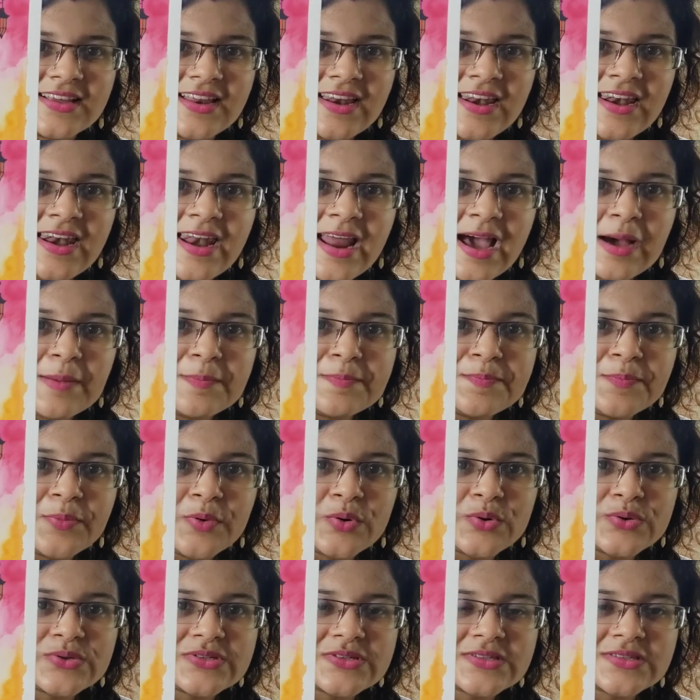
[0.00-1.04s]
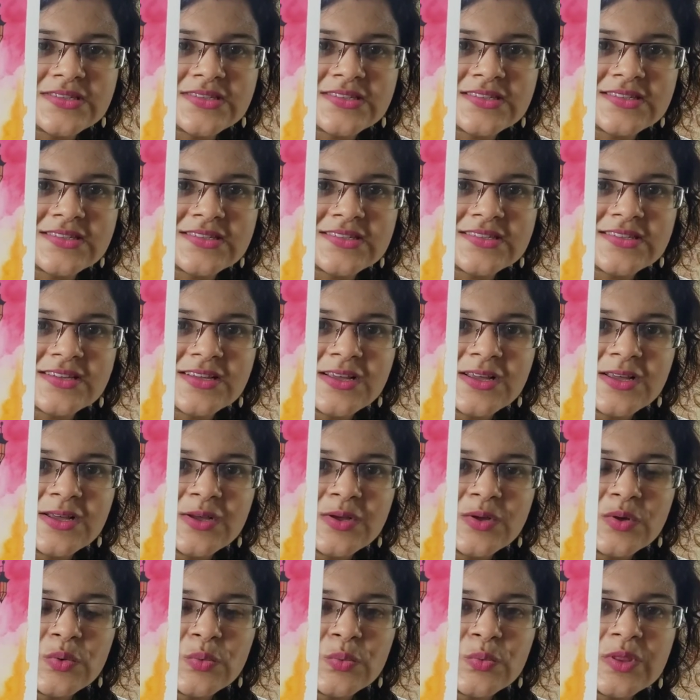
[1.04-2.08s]
Lampposts
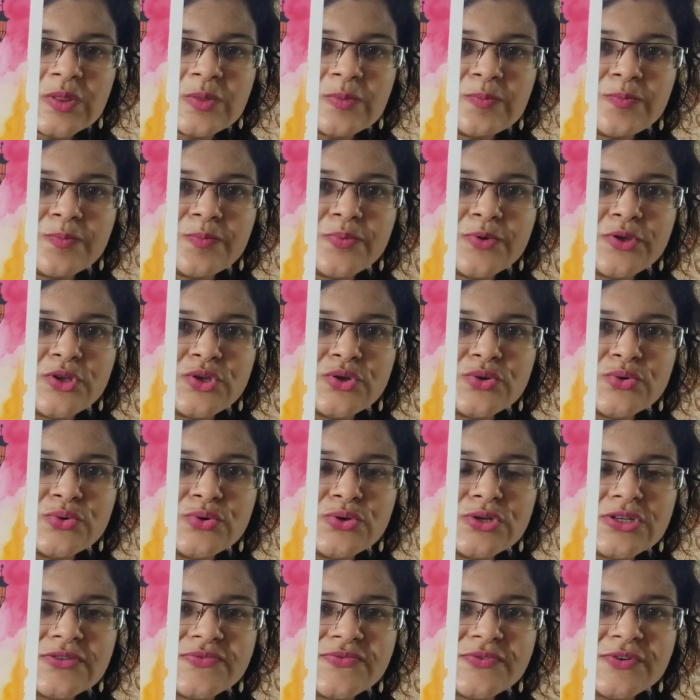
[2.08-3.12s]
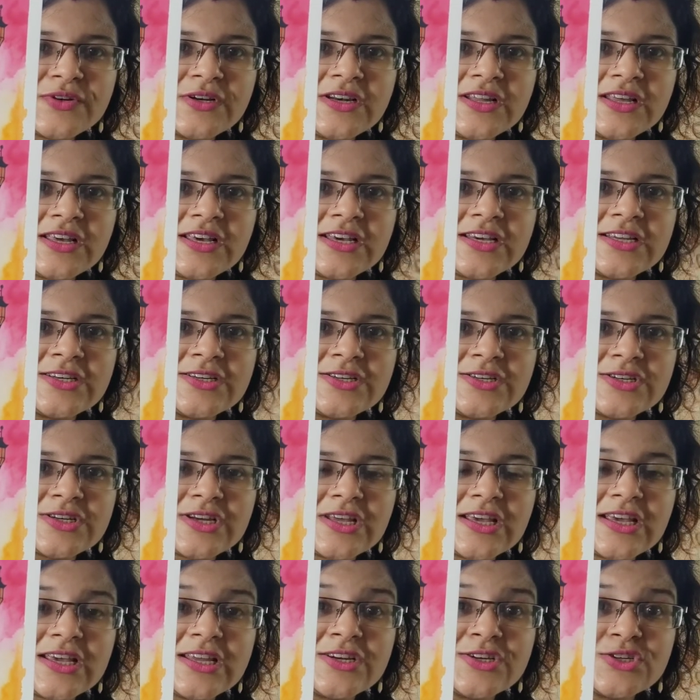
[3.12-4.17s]
with beautiful, in,
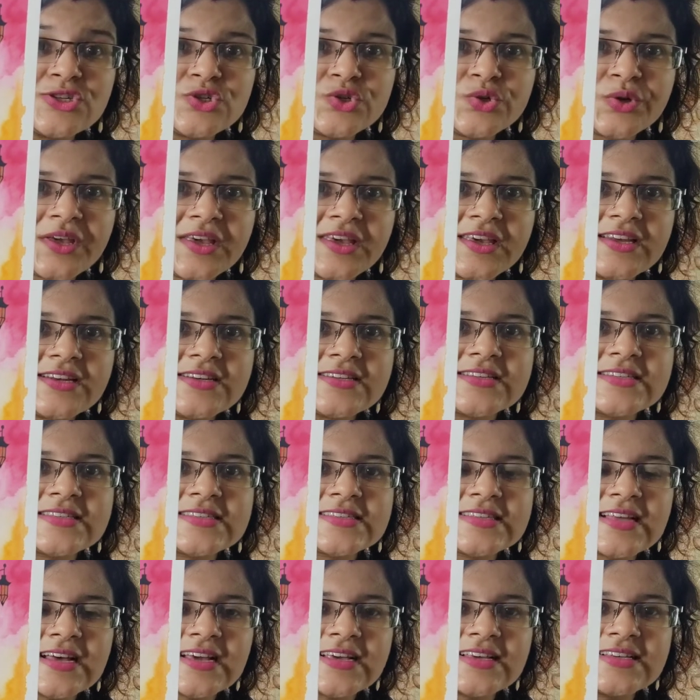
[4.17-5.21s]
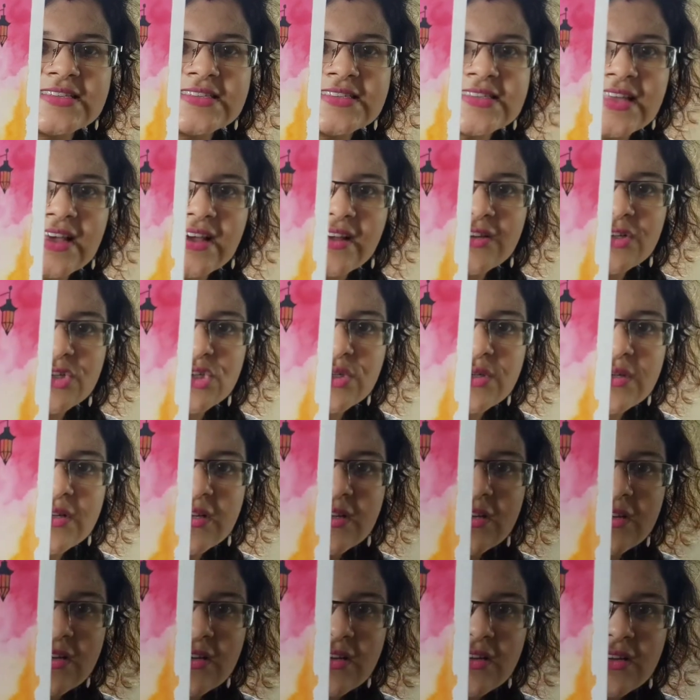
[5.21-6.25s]
intricate designs
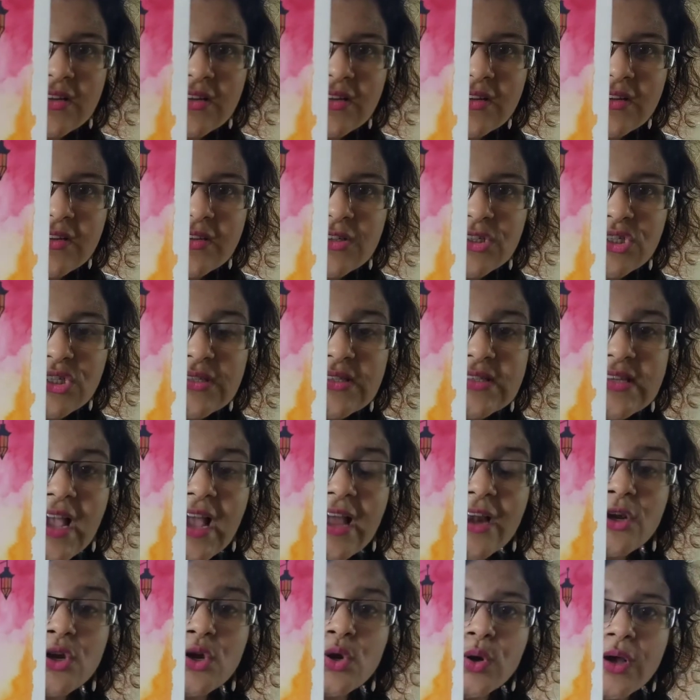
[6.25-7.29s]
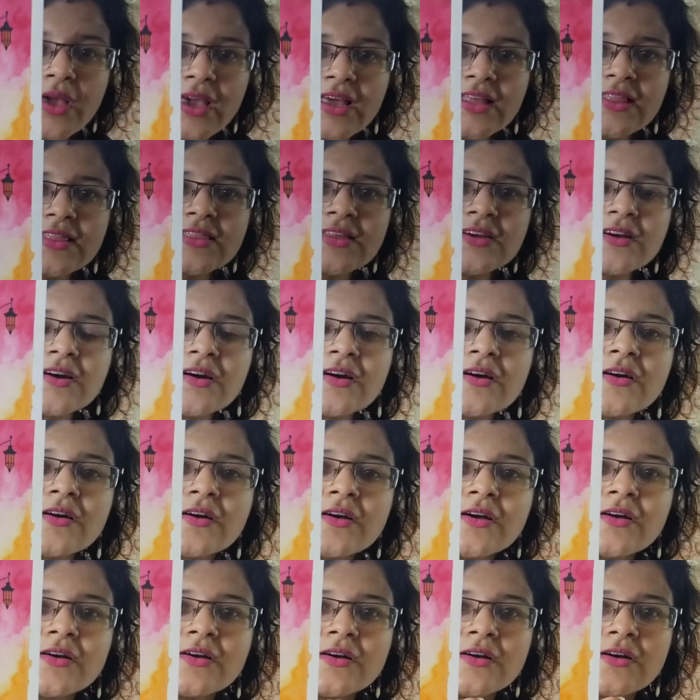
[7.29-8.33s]
actually. Just see, and look at the
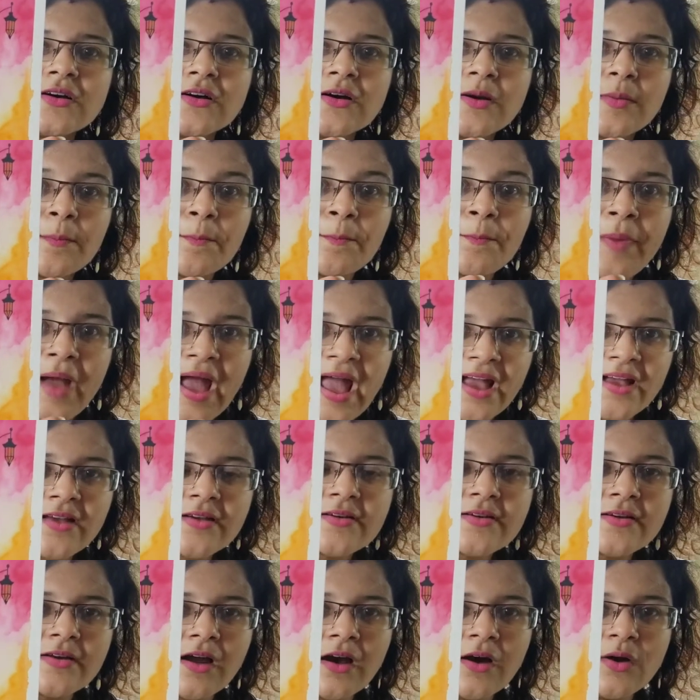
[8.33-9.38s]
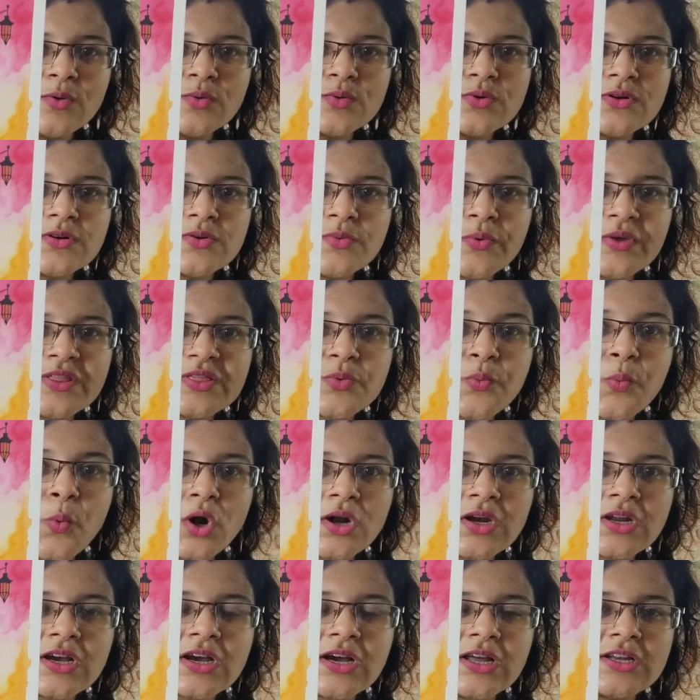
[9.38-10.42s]
background with
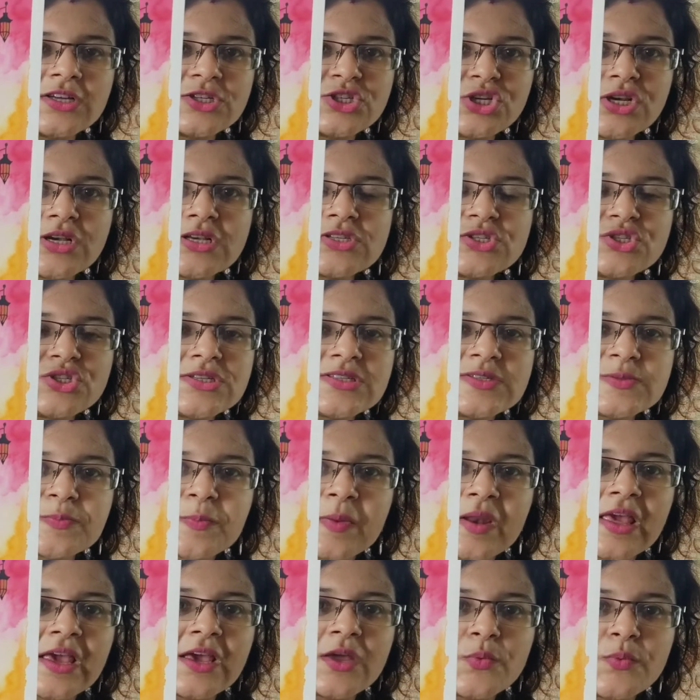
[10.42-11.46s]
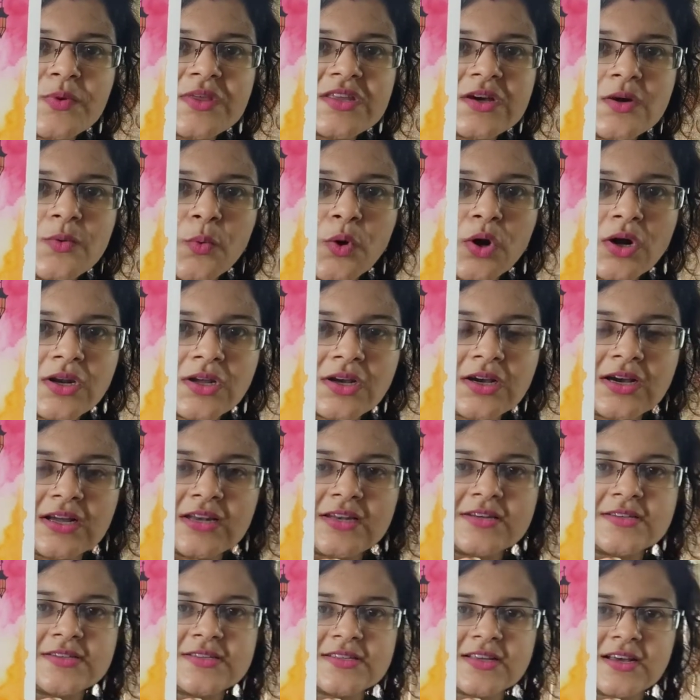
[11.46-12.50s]
watercolor. She has just played with her
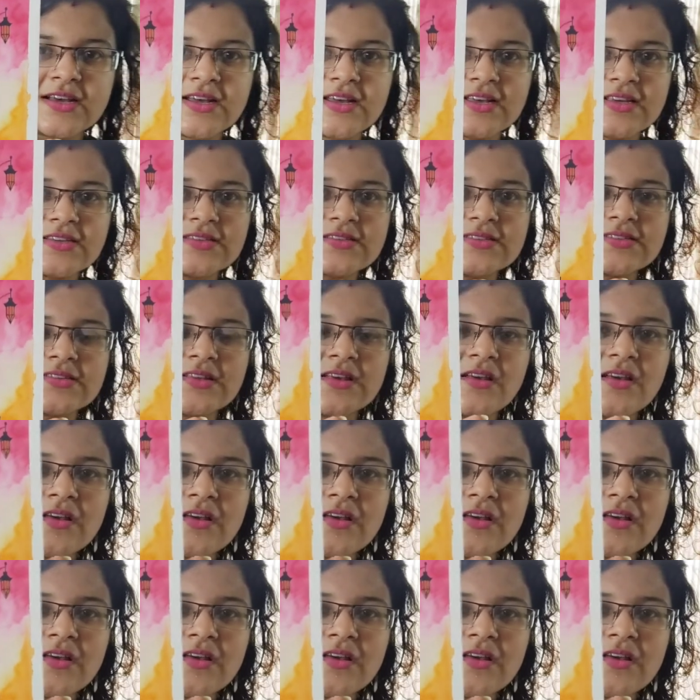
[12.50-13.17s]
watercolors, guys.